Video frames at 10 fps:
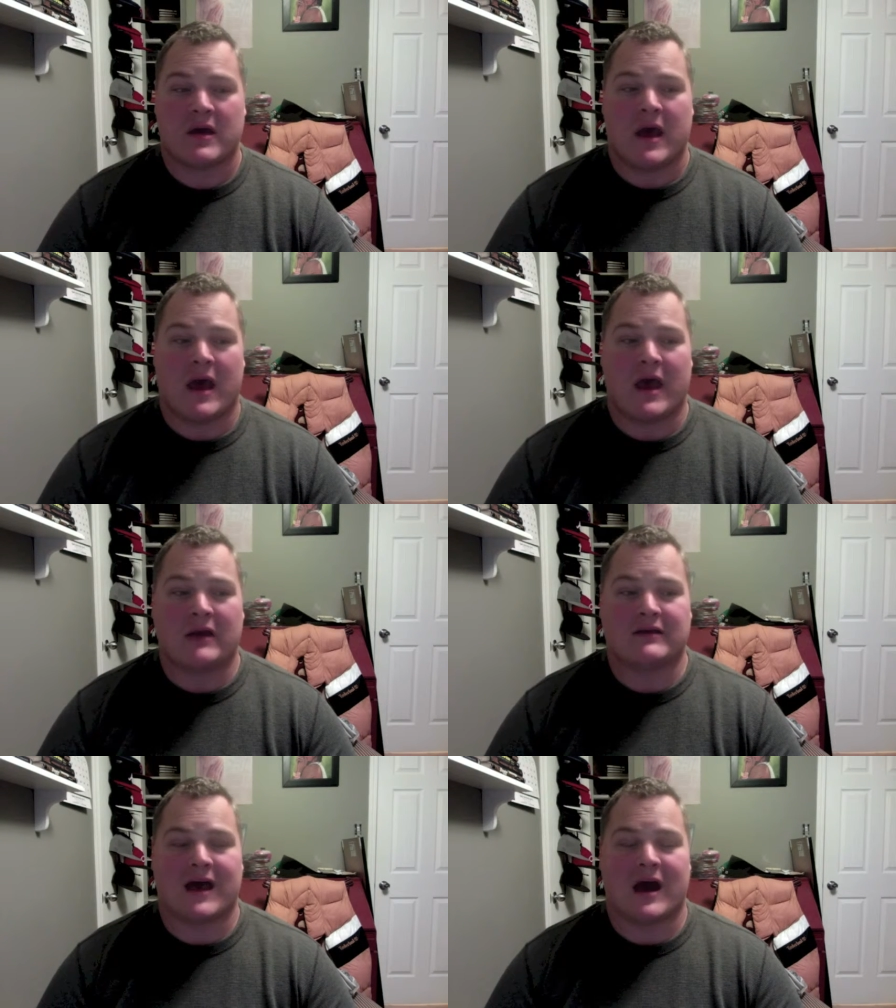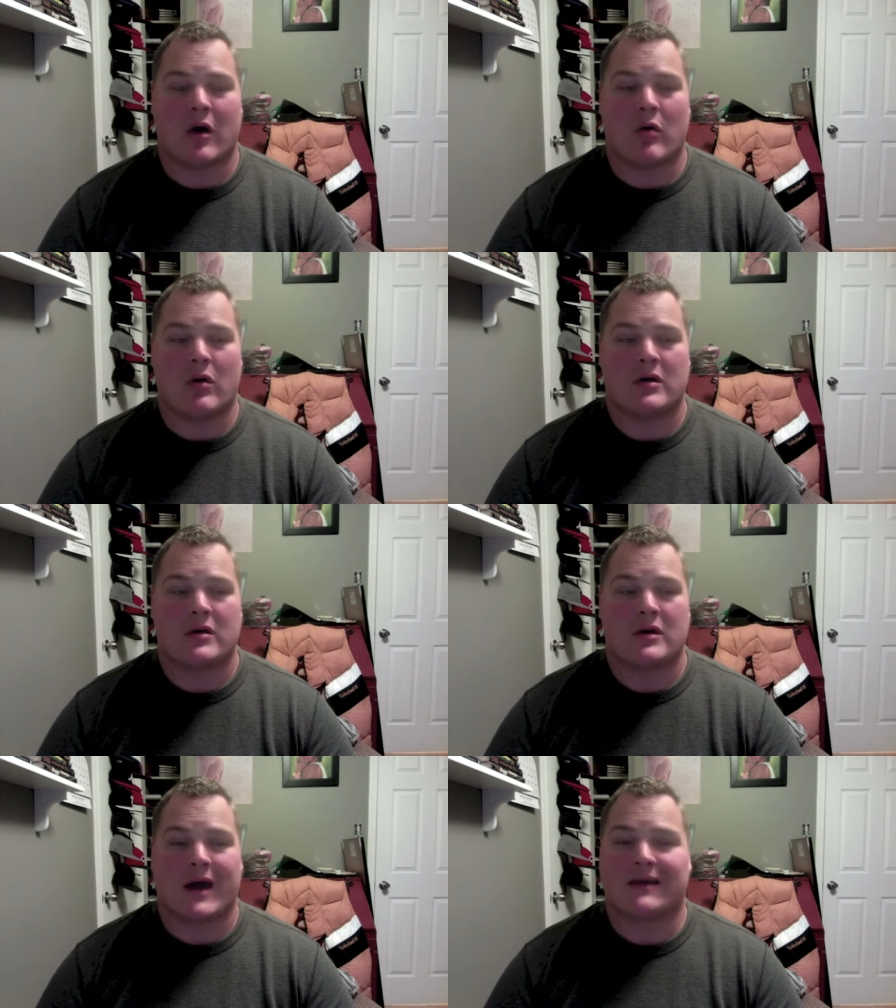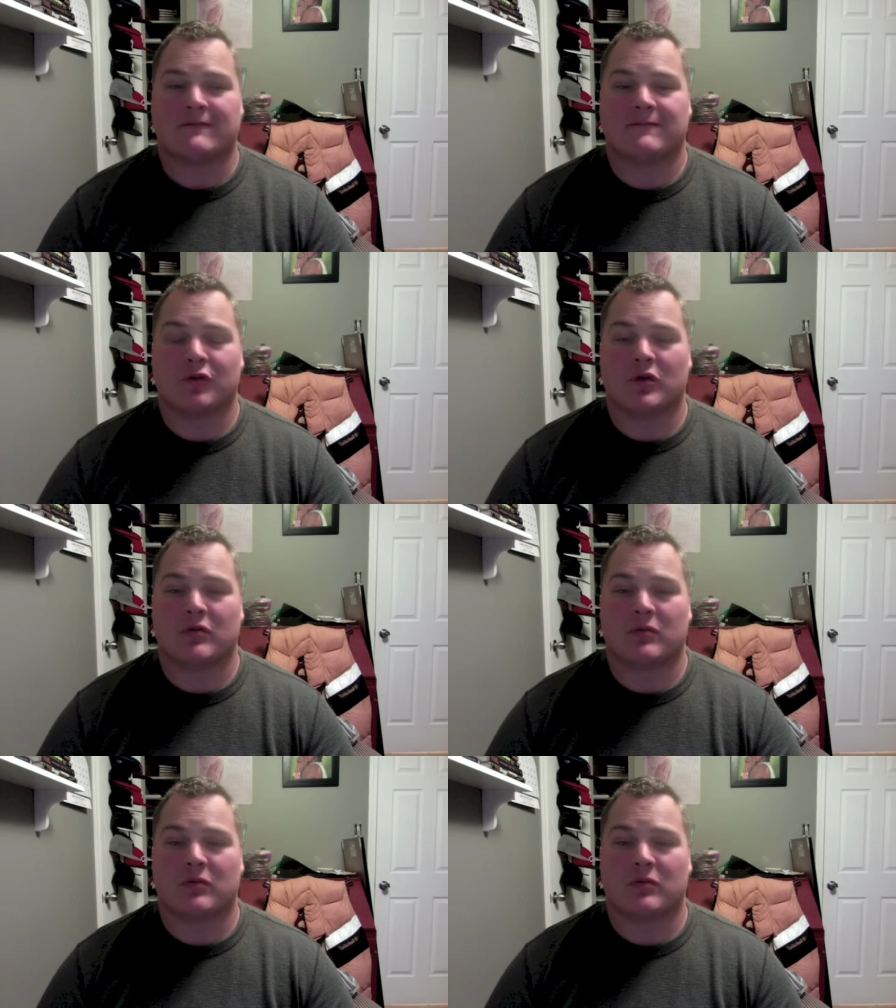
and how I can fully